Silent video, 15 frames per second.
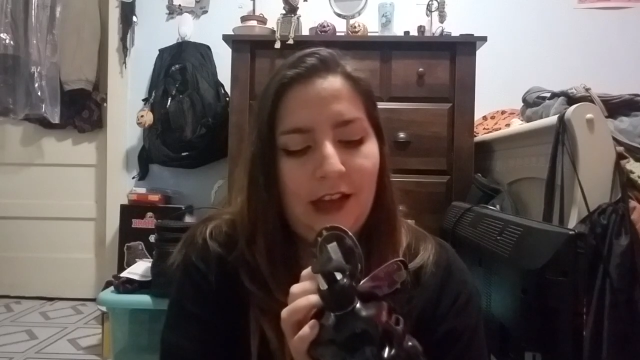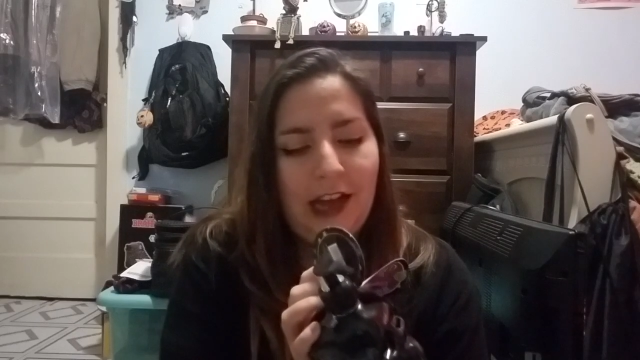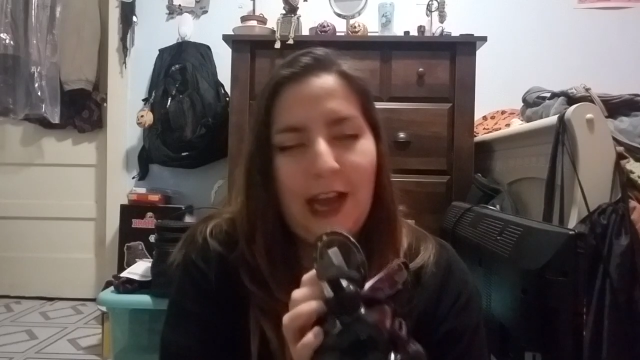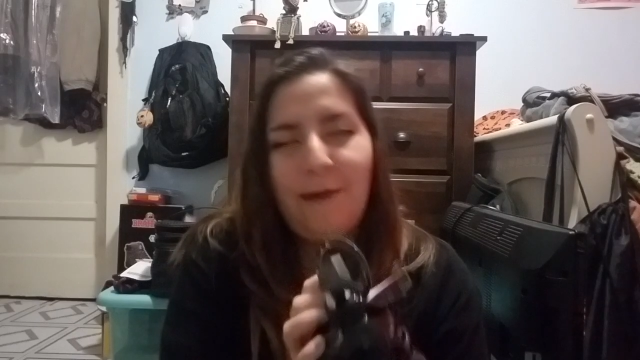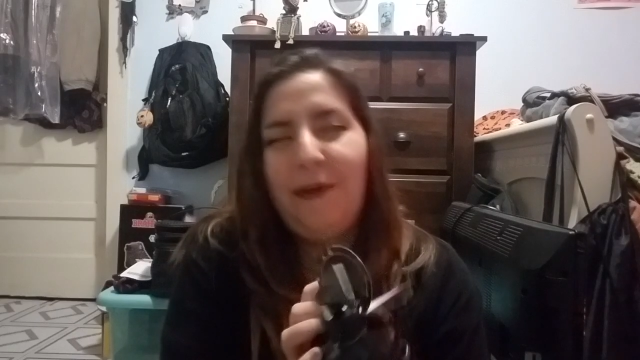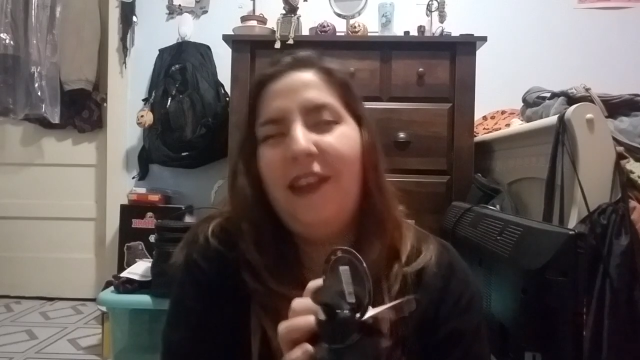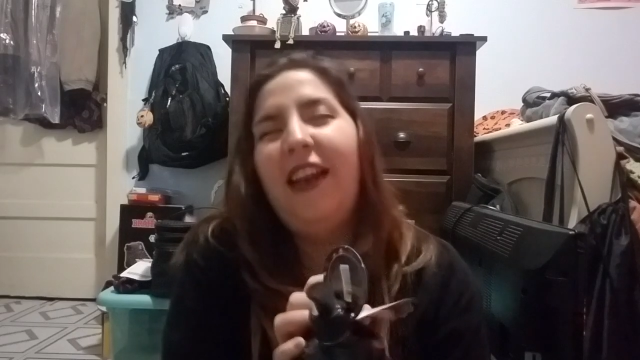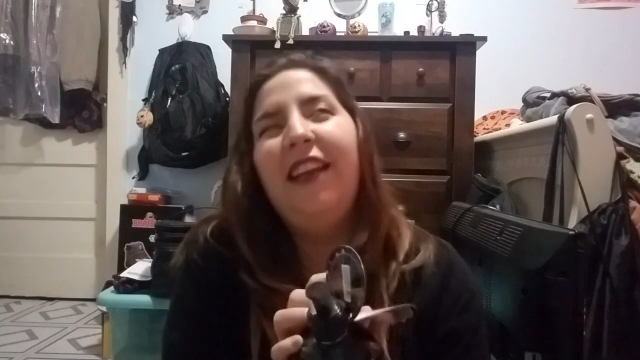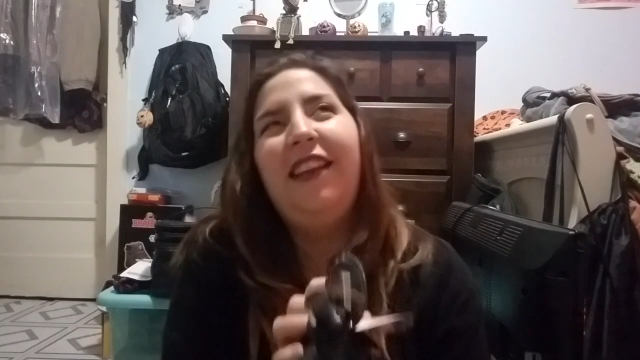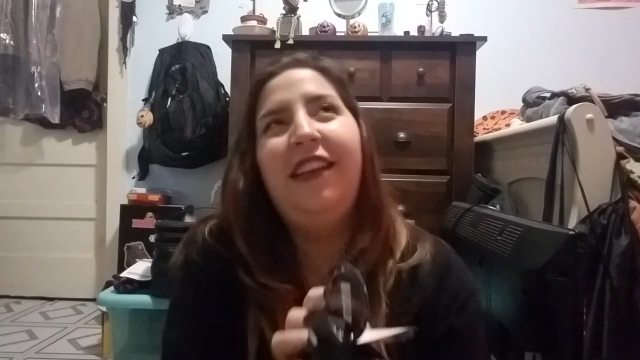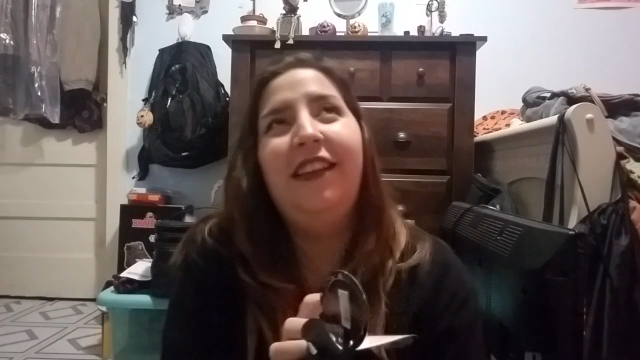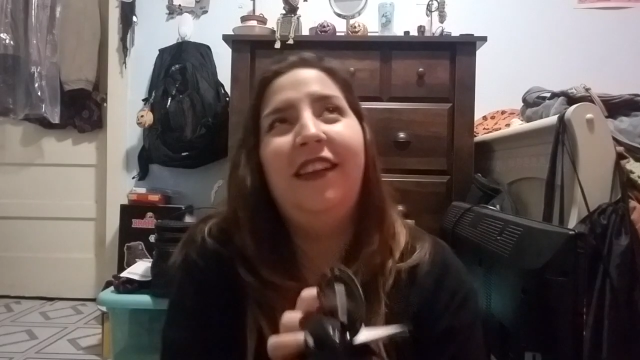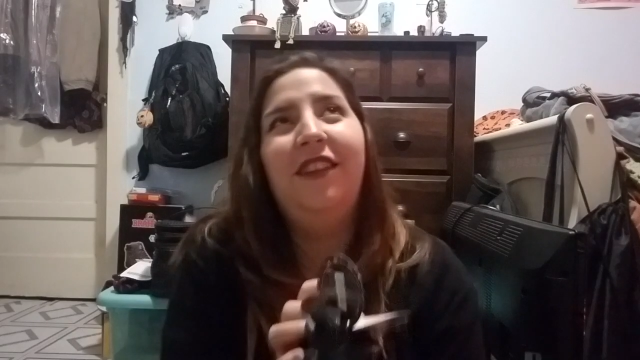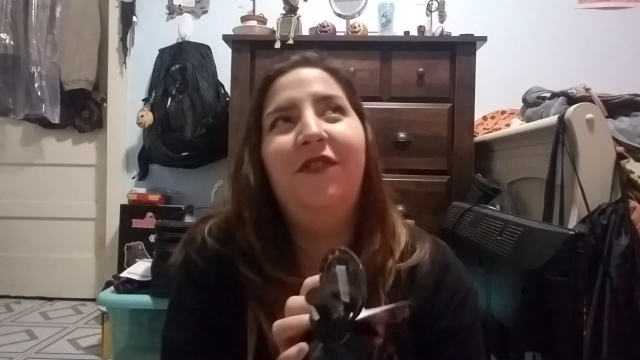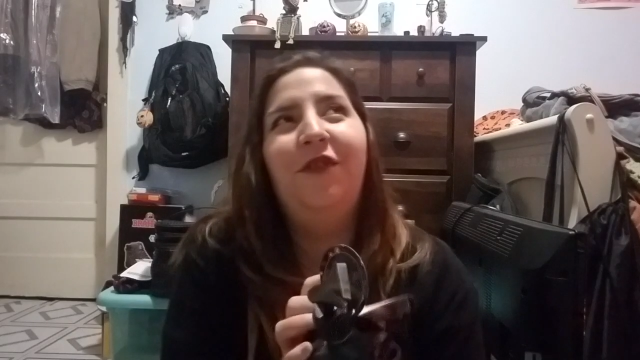I mean, I
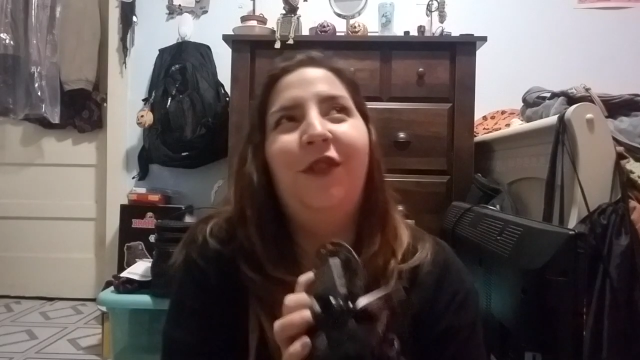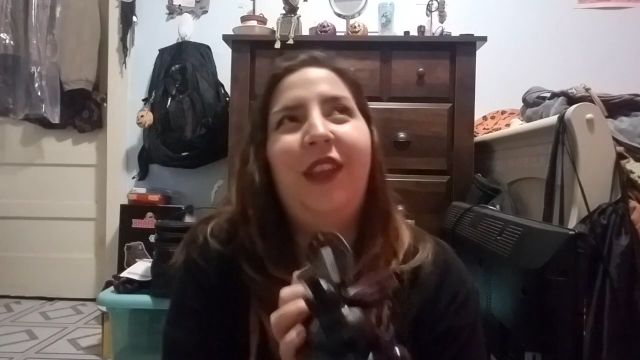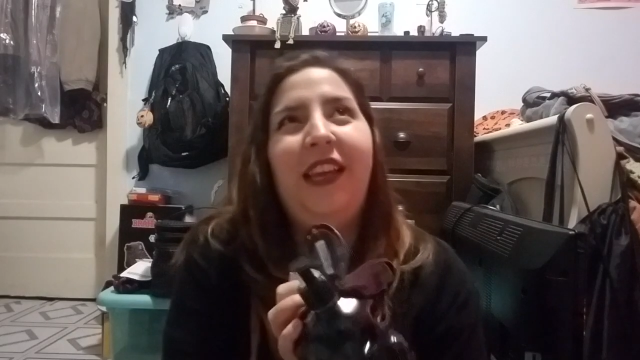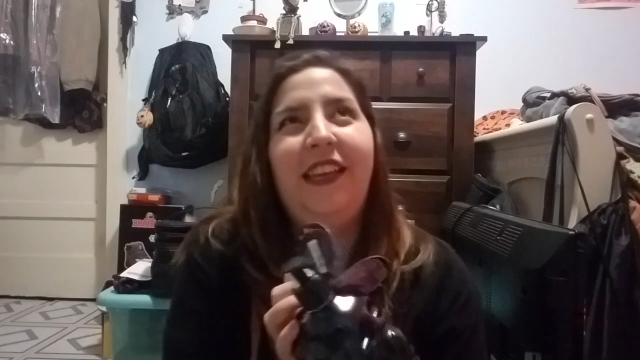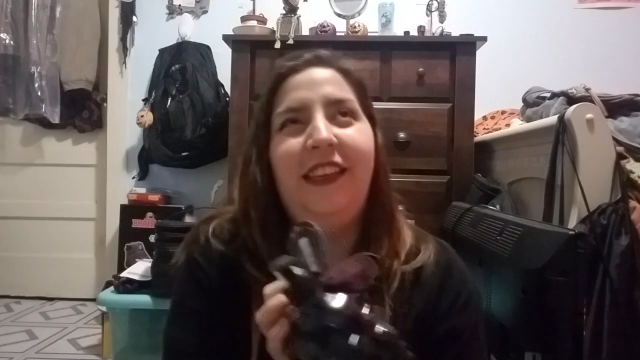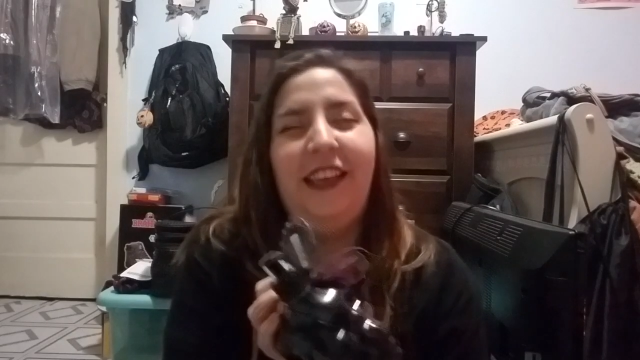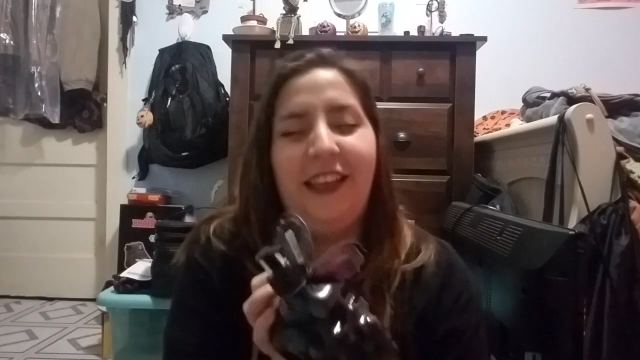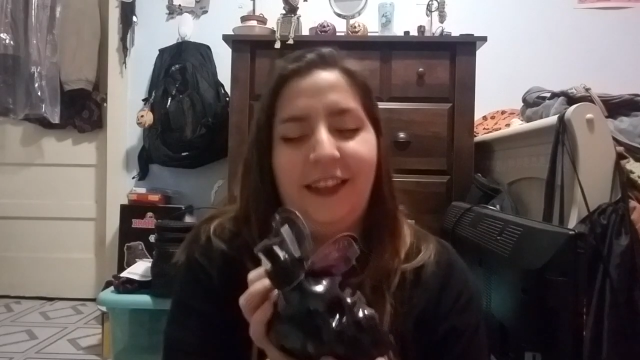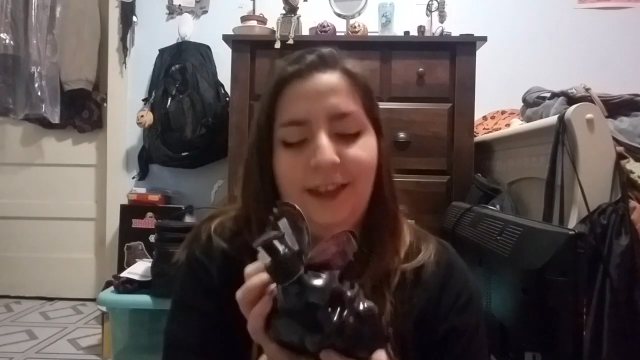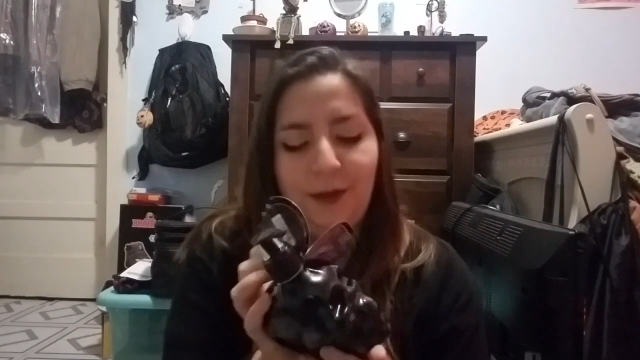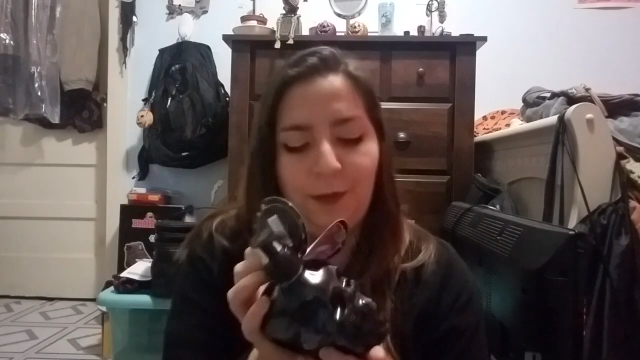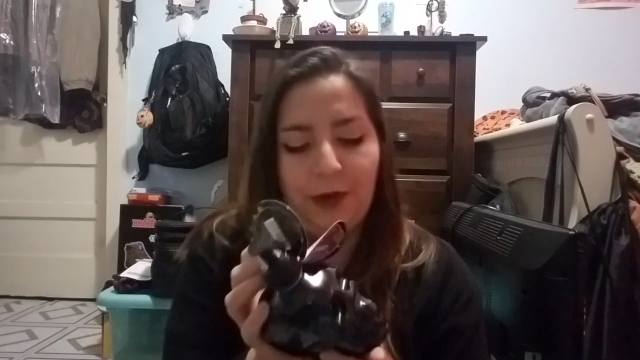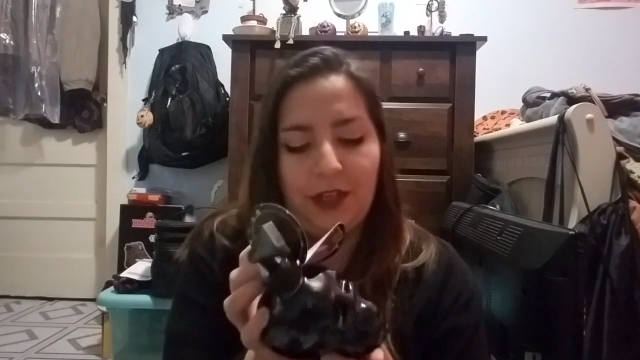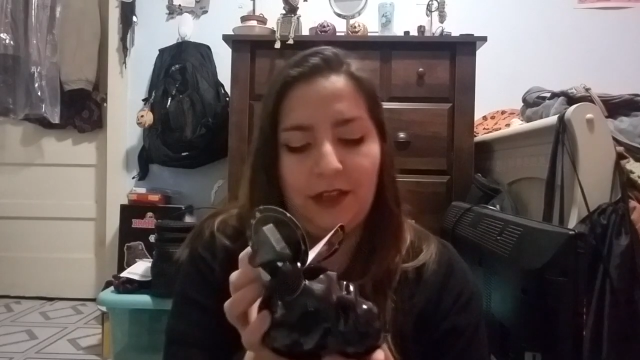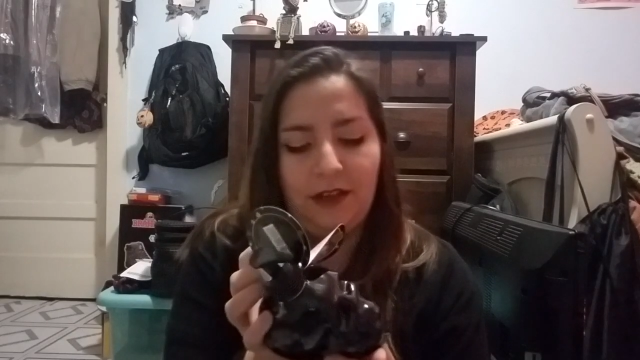get it, it's for, like, kids,
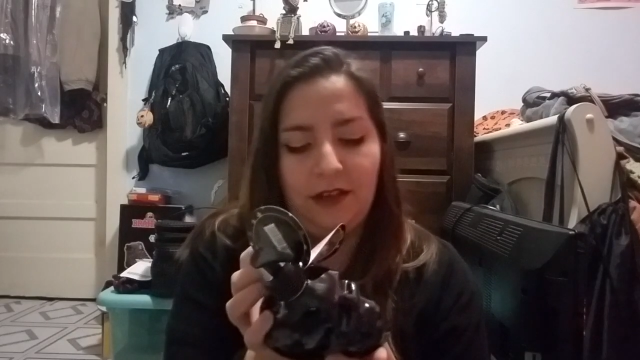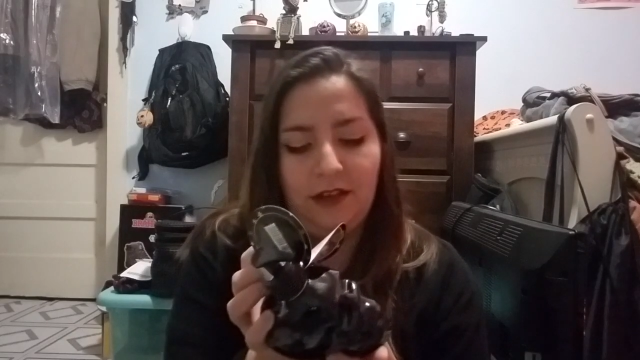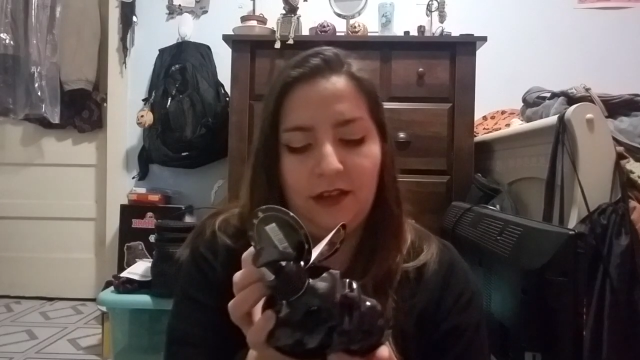but